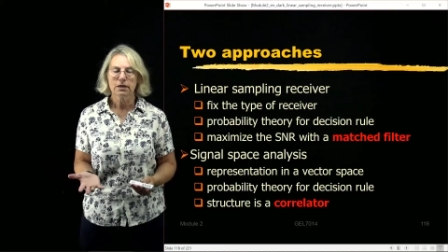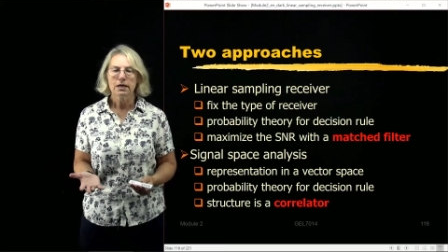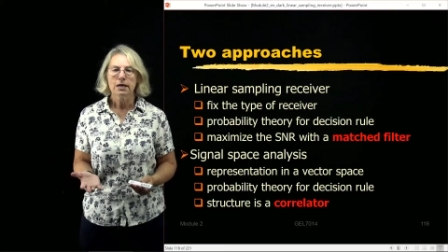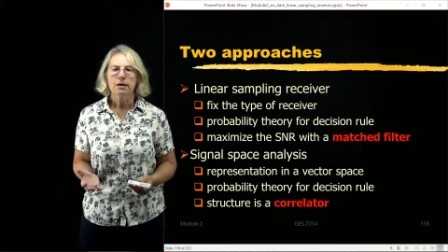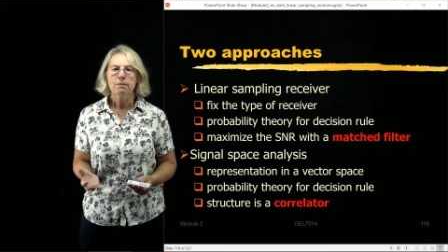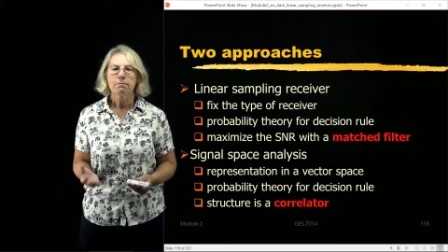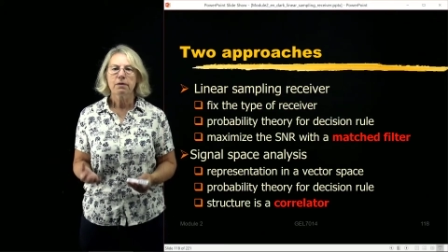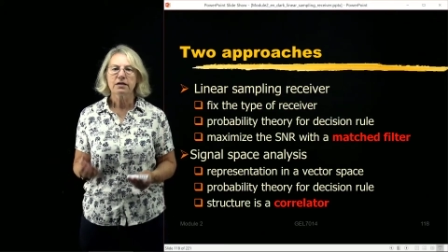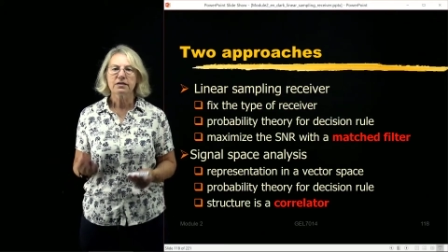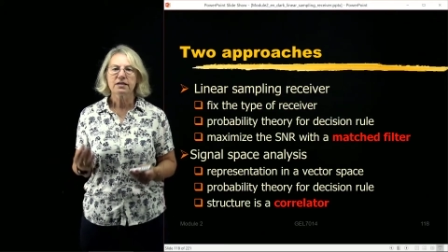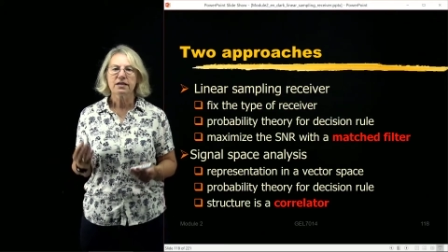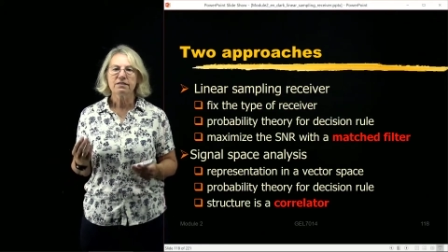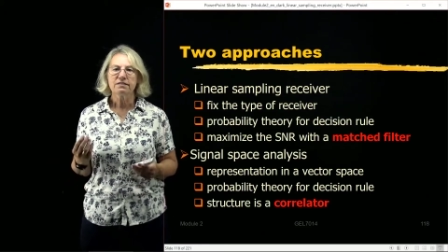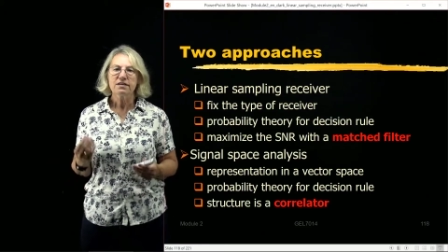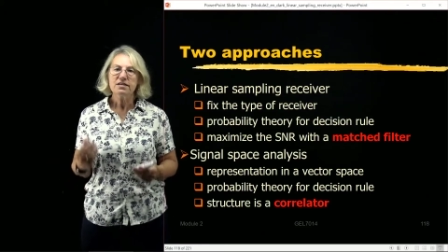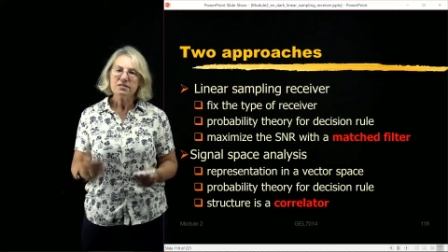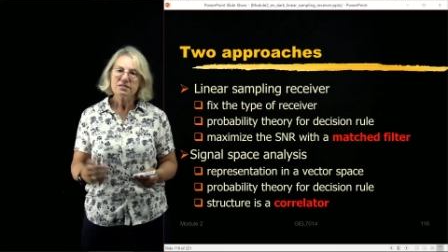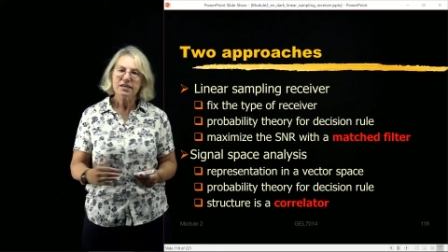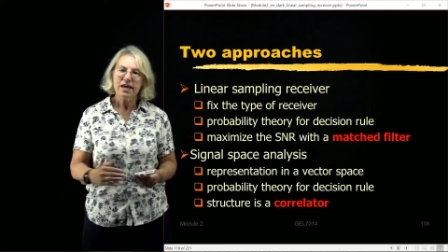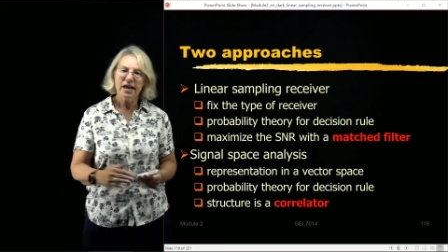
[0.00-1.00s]
But in
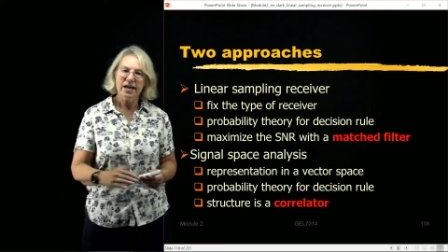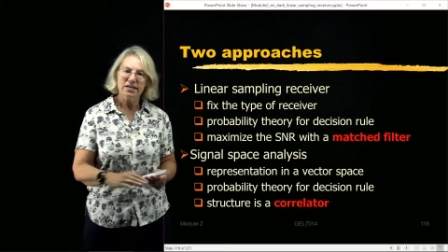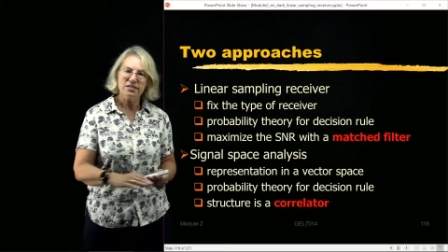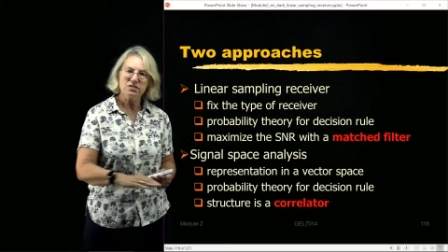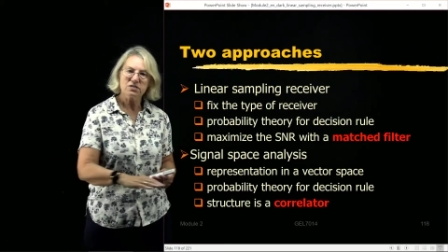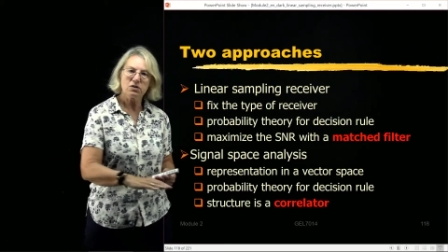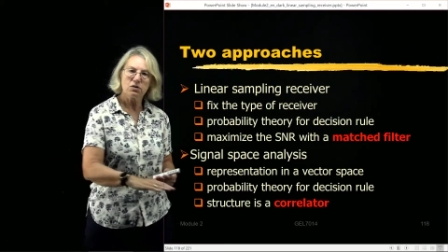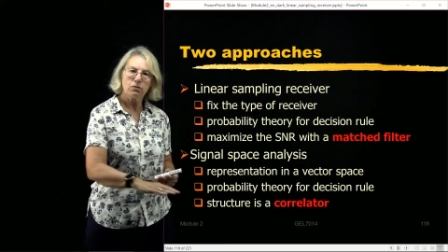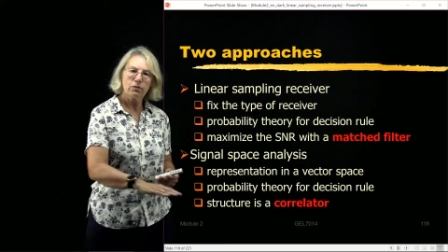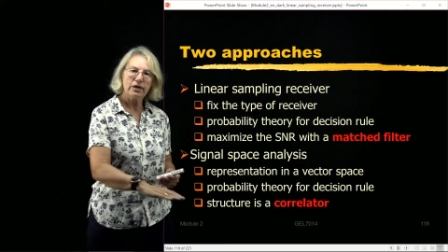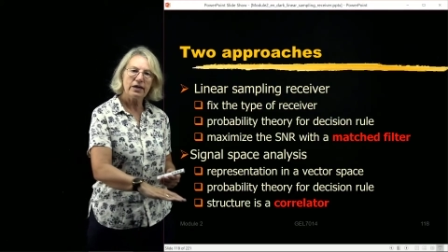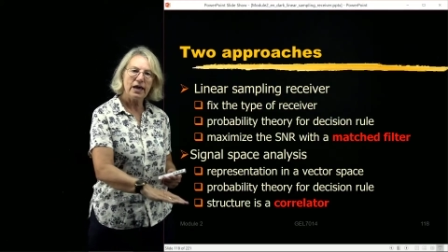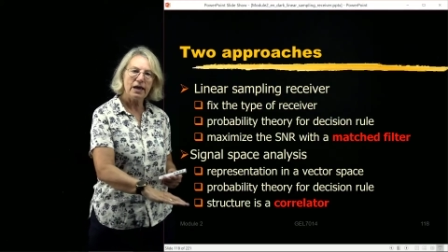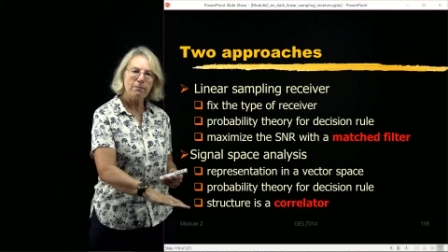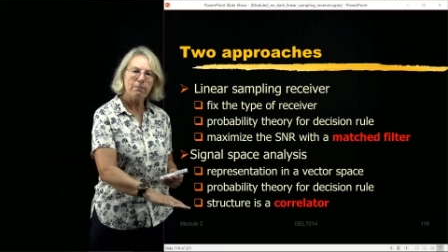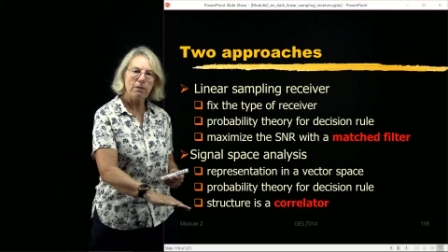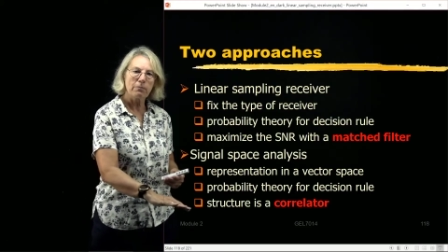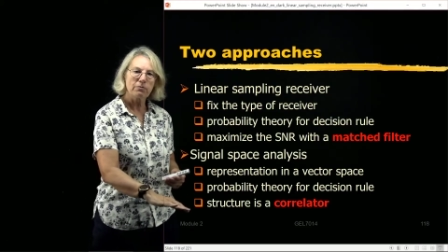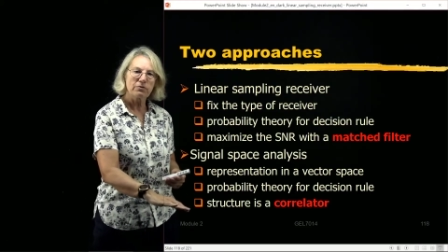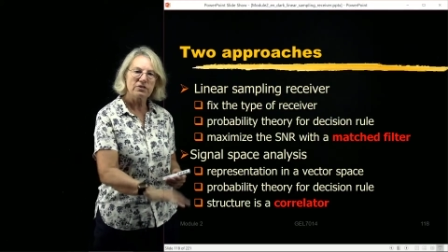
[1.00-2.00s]
this case, we
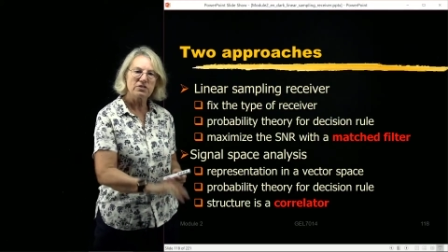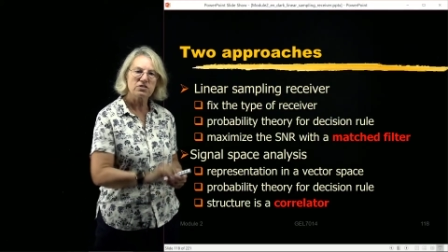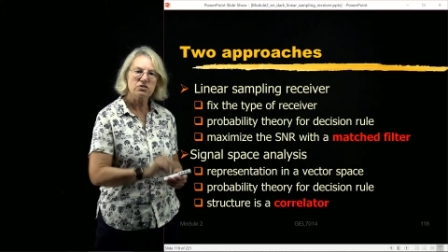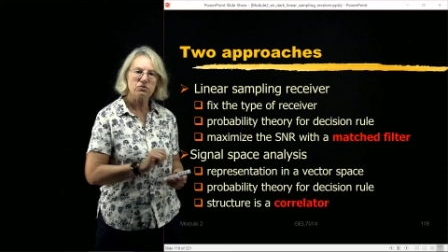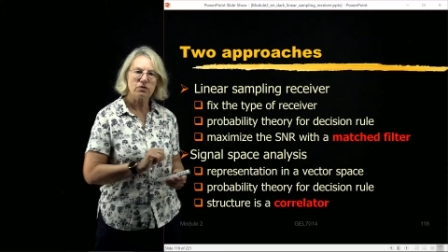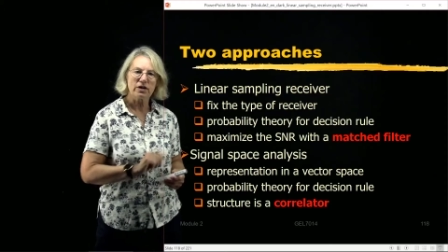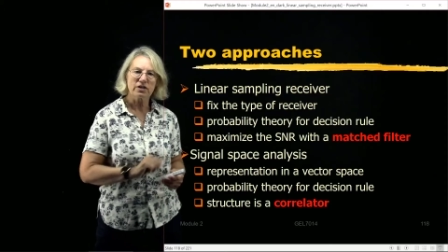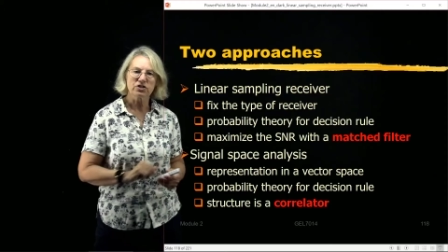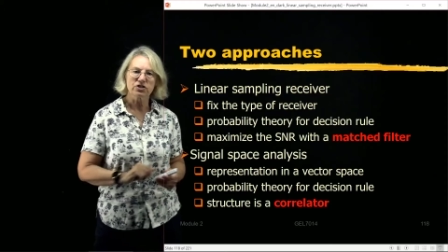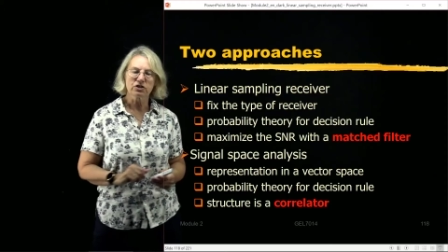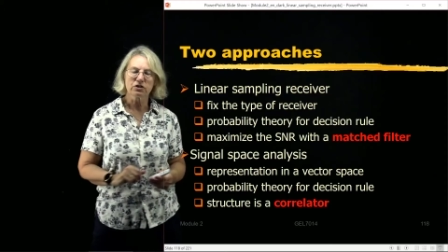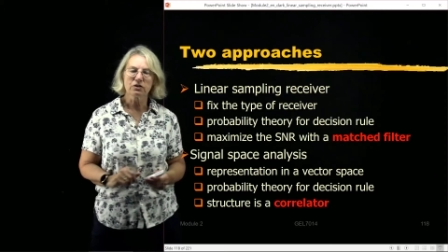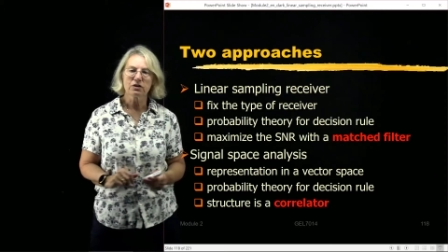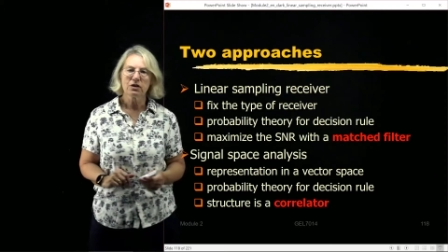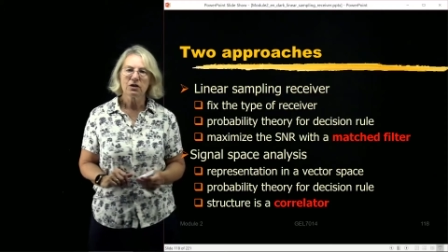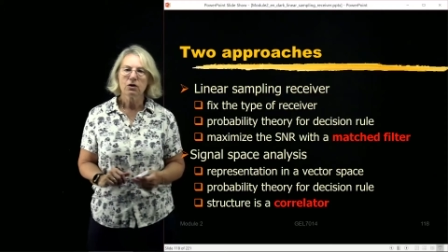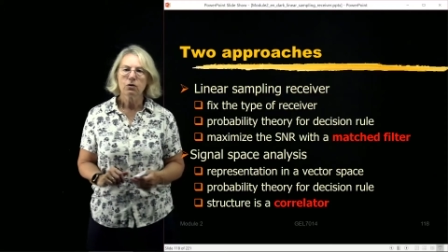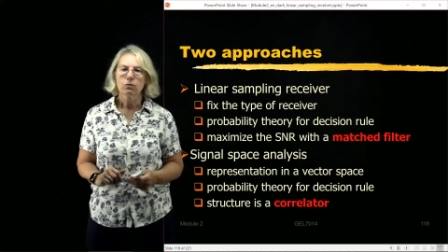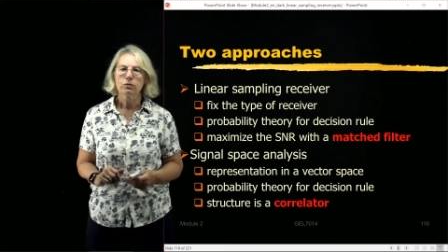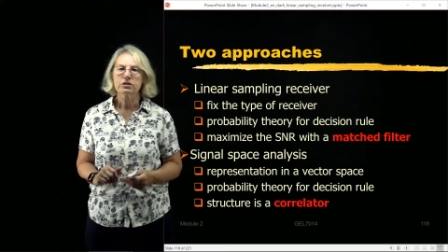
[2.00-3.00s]
came up with a structure
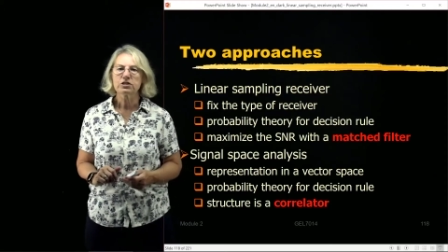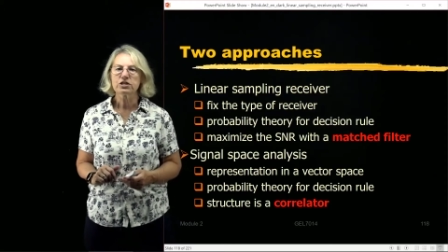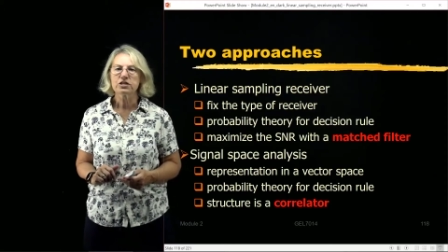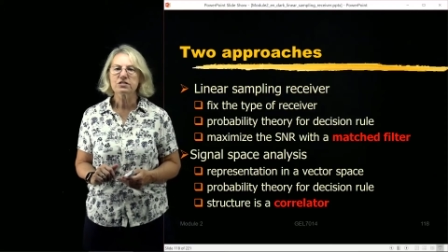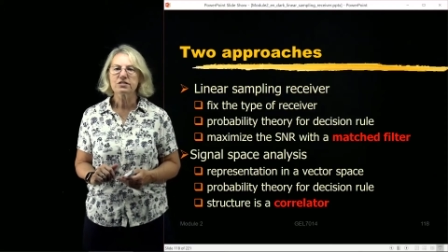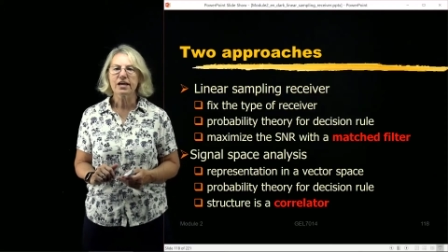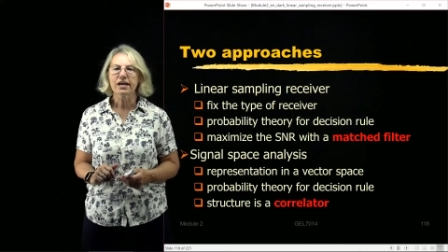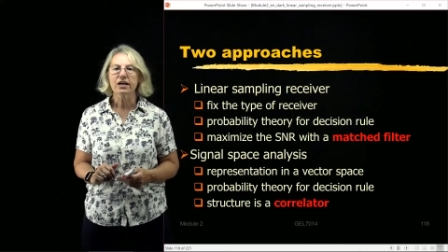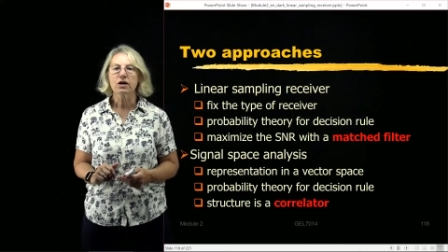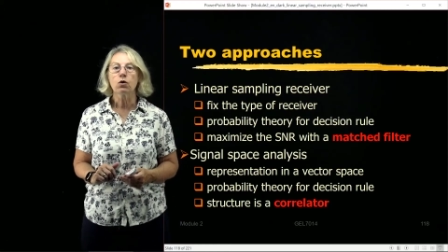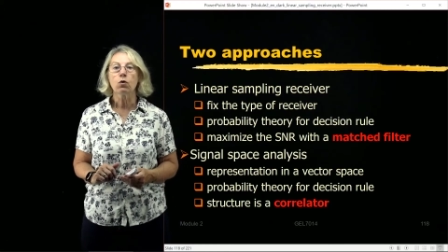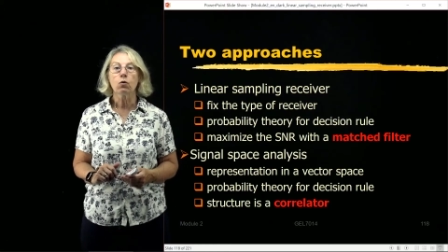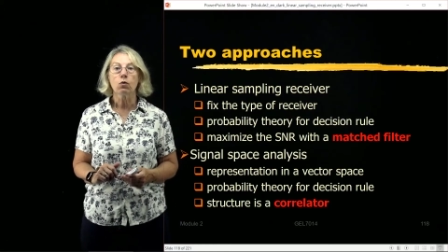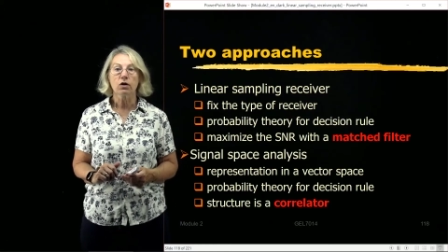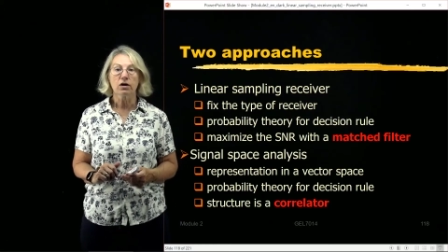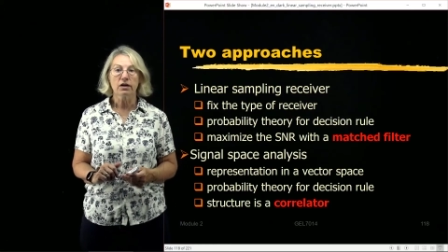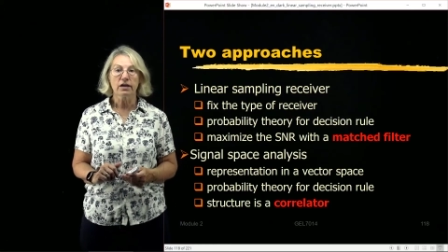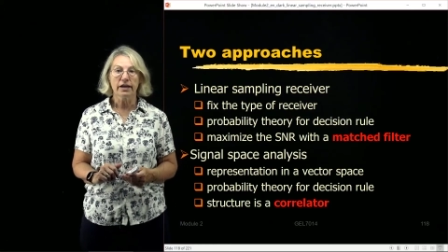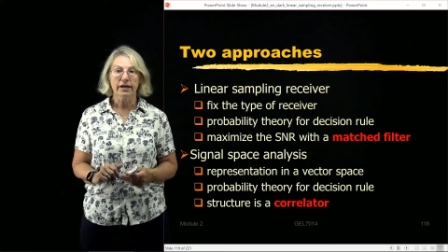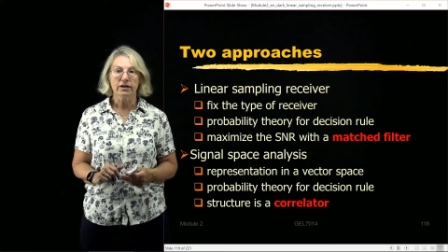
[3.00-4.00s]
which is a
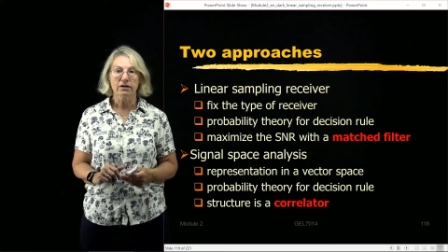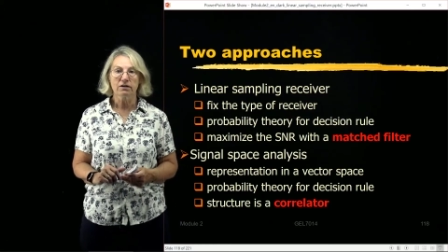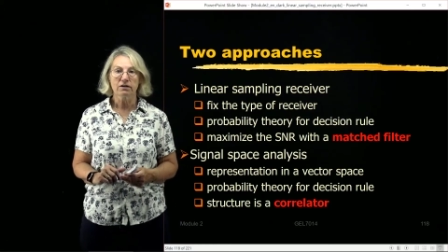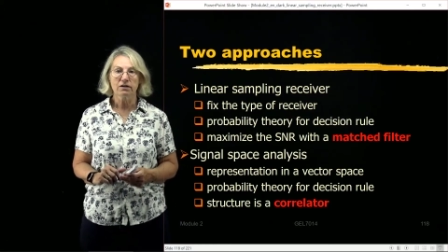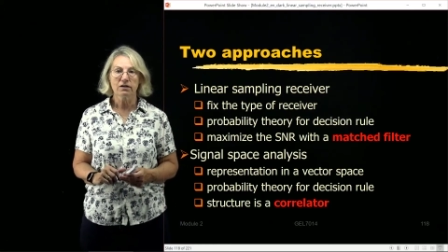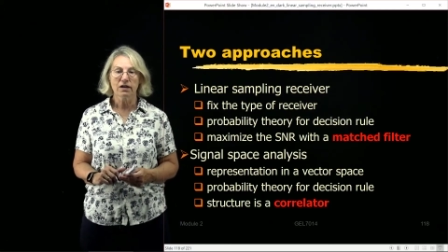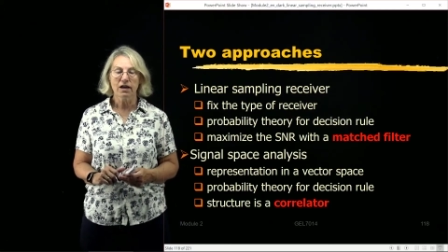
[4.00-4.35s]
correlator.